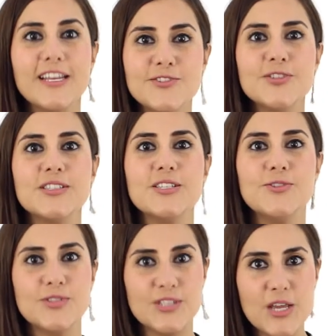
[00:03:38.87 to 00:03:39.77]
interested
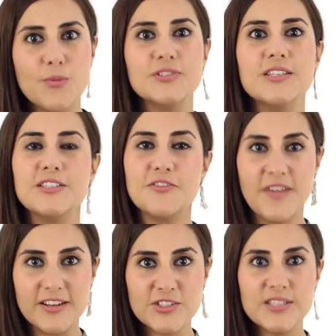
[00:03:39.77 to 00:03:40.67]
to see what
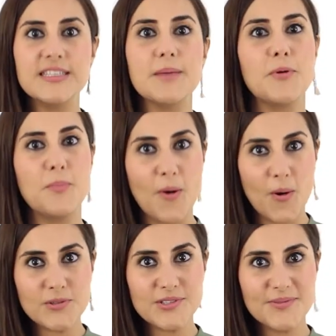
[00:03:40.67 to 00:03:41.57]
interventions they
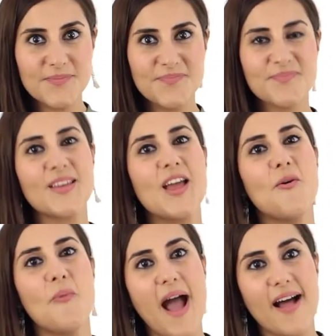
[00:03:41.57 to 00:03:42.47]
proposed?
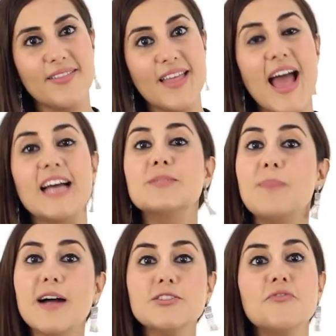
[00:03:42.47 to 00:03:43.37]
Well, as
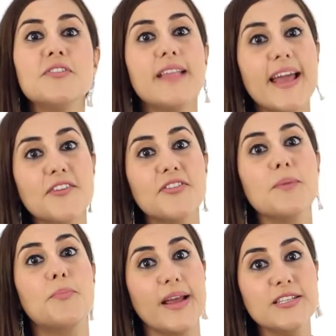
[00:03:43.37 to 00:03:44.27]
part of a lengthy
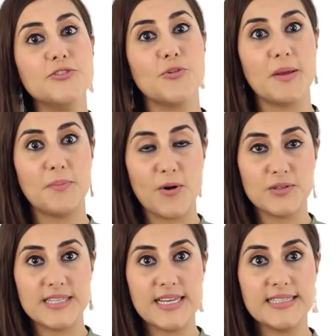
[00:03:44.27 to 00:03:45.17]
brainstorming
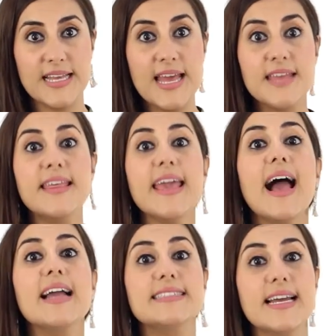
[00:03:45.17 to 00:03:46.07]
process, they
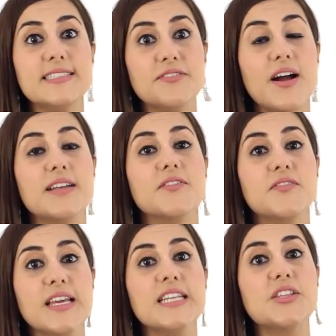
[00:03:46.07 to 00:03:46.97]
identified
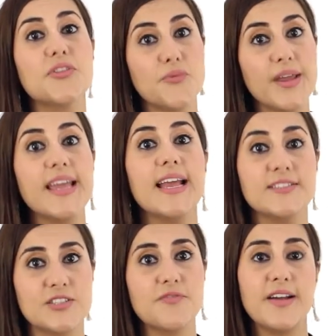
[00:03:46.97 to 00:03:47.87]
these 3
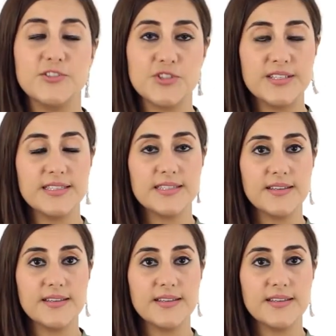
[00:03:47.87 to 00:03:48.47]
interventions.